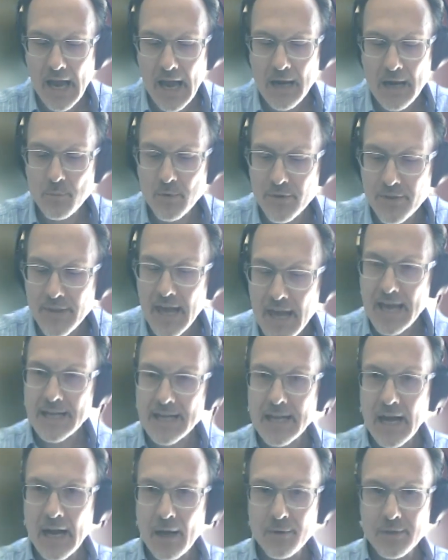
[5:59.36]
And with that,
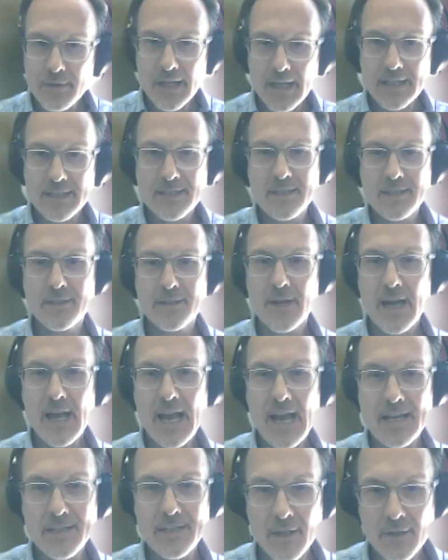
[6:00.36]
I would like to
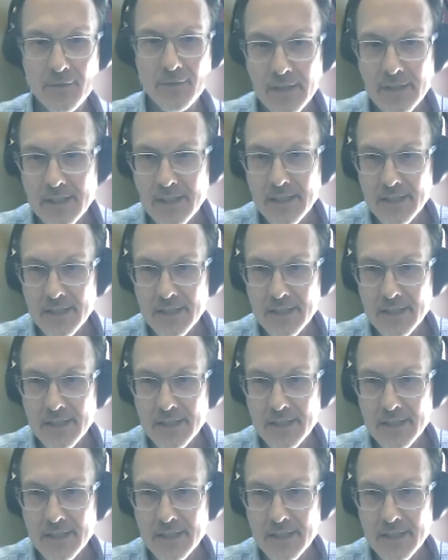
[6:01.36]
hand over